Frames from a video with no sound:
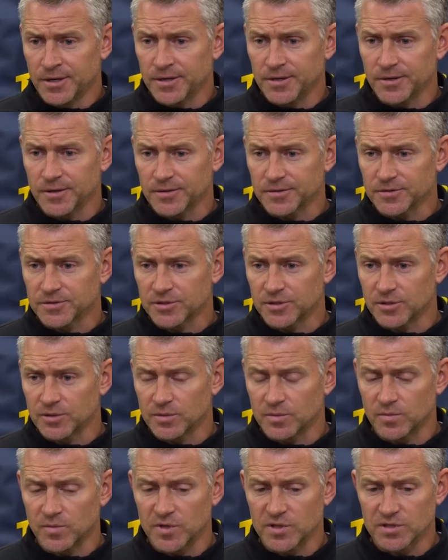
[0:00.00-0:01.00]
You know,
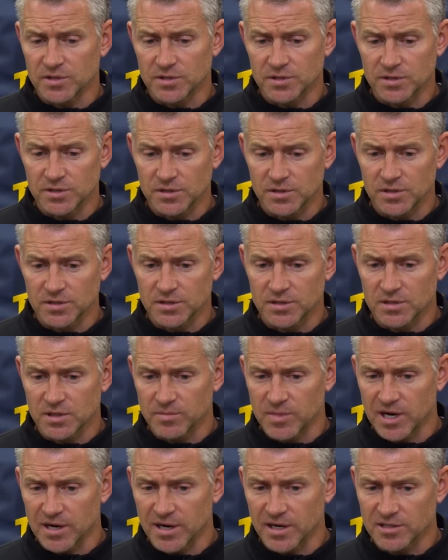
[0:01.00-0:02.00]
so this is this is
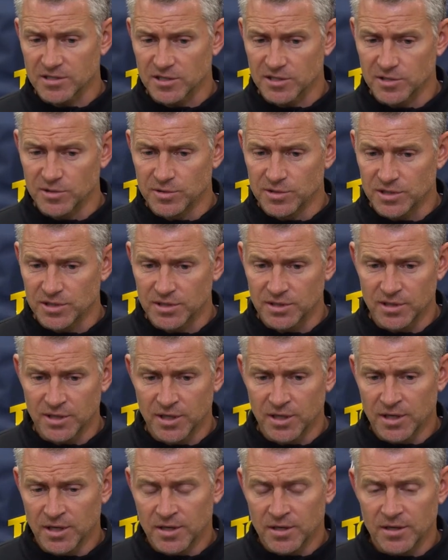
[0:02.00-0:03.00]
about execution.
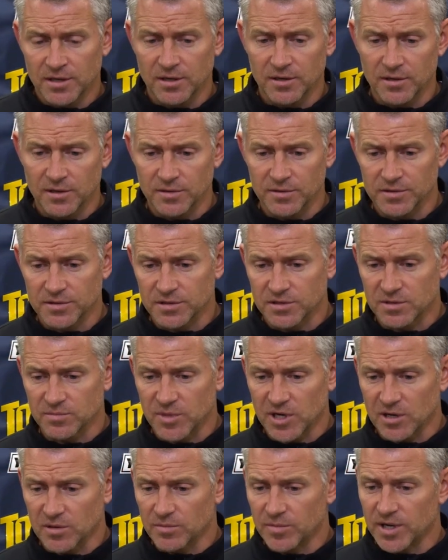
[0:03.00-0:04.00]
You know, this is
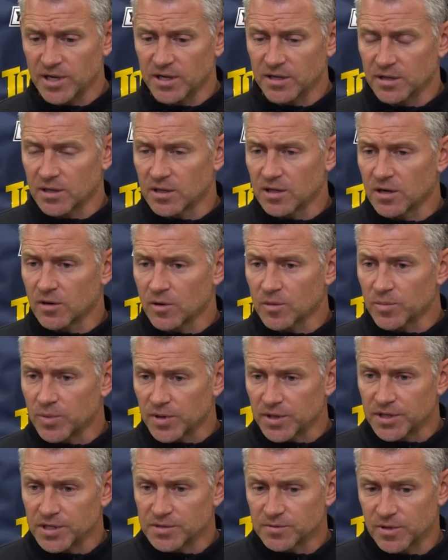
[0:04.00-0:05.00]
about making the hard
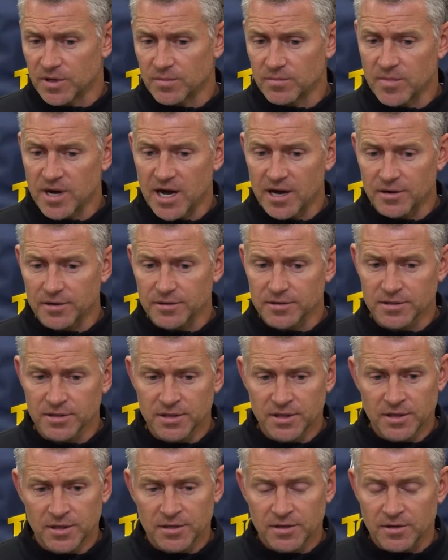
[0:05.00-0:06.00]
plays when it matters.
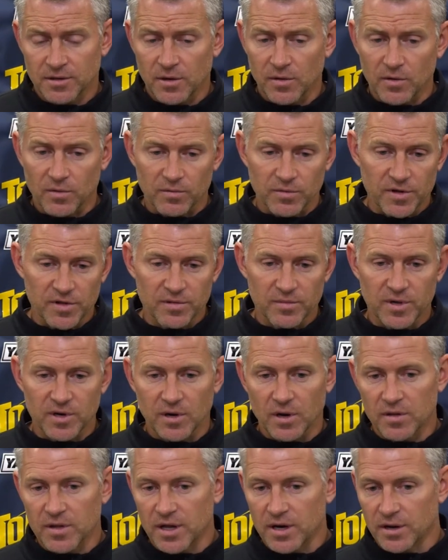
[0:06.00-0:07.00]
All the rhythm and
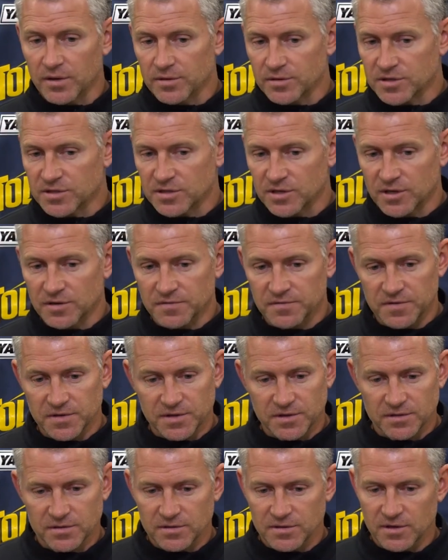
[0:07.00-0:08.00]
all that other stuff
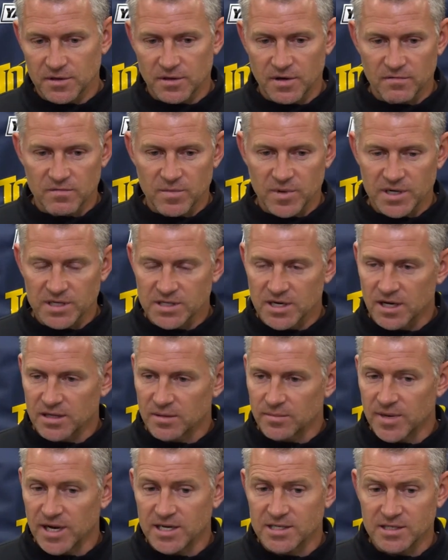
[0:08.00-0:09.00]
that you know everybody's got
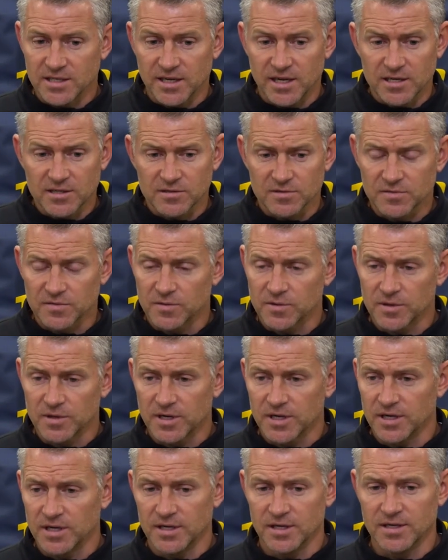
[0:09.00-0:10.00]
the magic answer for.
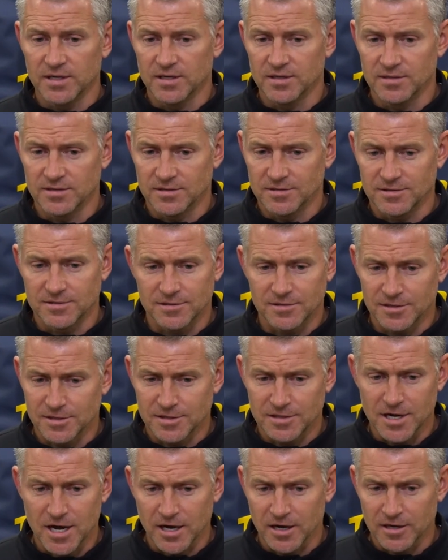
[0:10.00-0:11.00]
It, it's
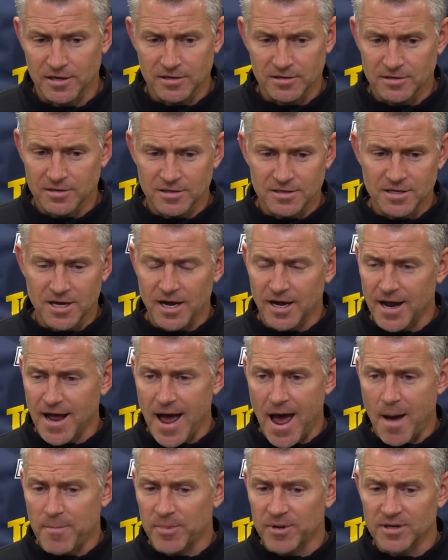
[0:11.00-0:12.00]
it's not gonna it's not gonna
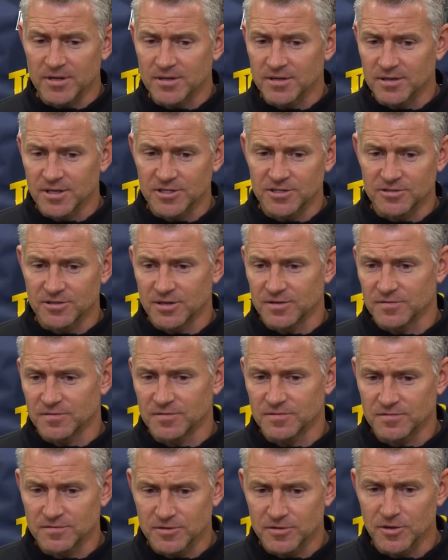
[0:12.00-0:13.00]
happen unless you have
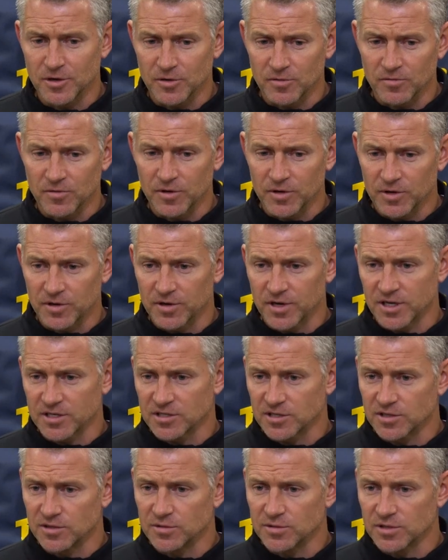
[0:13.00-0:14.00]
you know really good
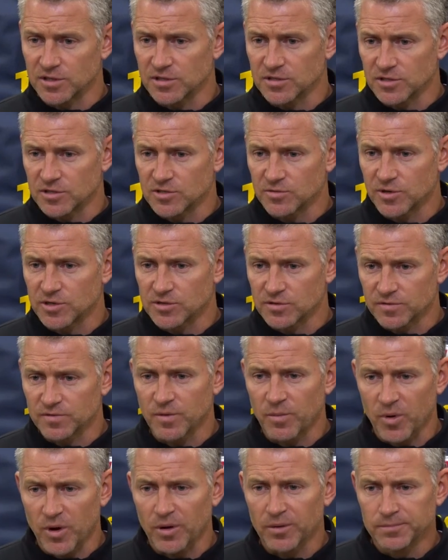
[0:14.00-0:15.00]
execution in situational
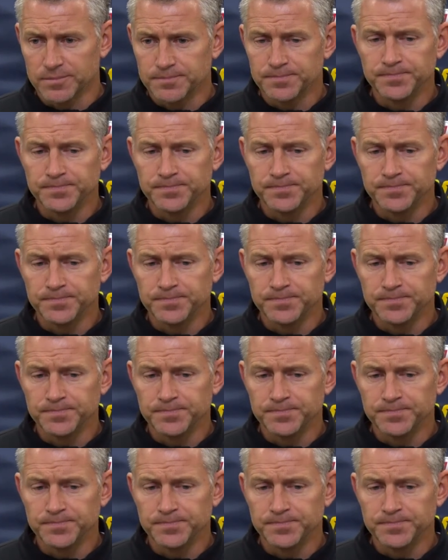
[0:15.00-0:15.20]
football.